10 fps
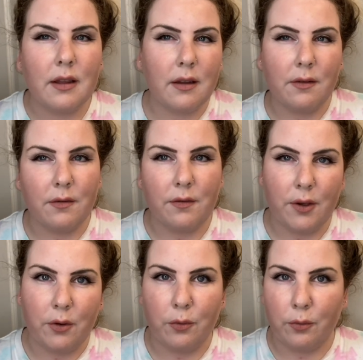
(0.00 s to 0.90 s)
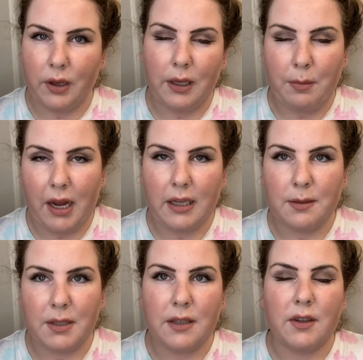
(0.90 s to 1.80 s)
the few really main
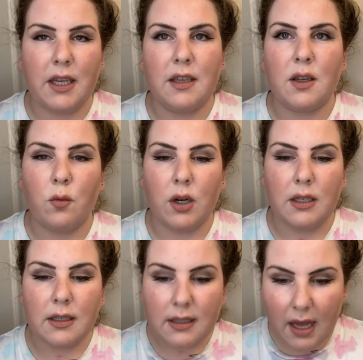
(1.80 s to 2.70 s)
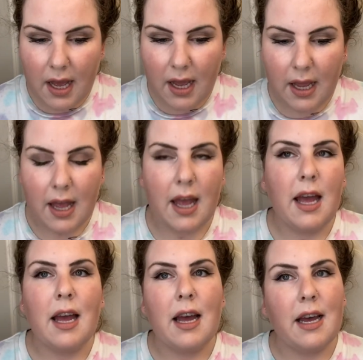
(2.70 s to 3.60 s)
specific things I wanted to say.
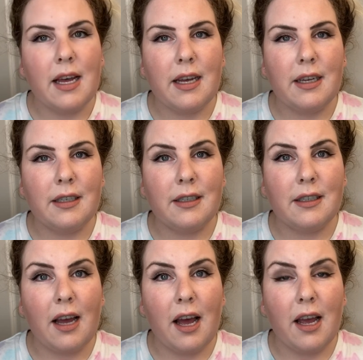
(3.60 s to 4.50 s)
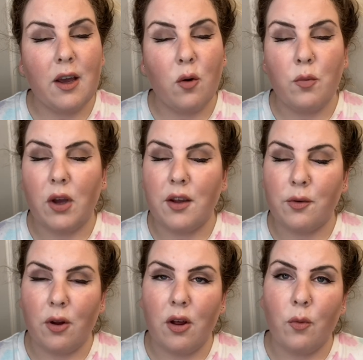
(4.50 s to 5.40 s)
And I hope you guys
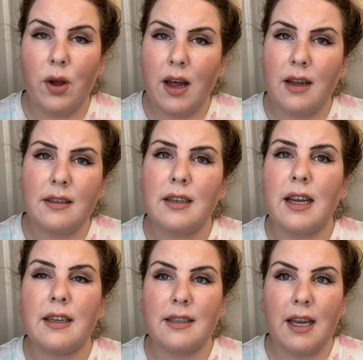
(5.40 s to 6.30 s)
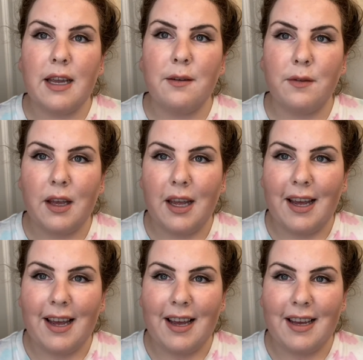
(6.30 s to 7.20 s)
are all well, staying safe,
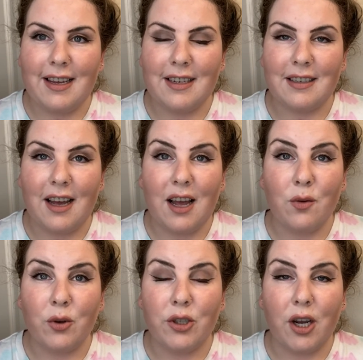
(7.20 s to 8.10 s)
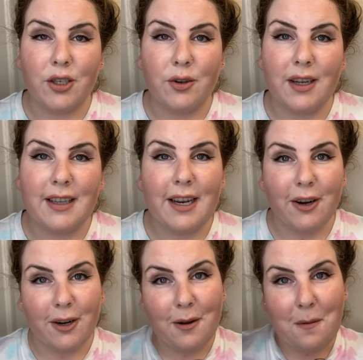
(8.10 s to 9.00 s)
and I will talk to you guys later.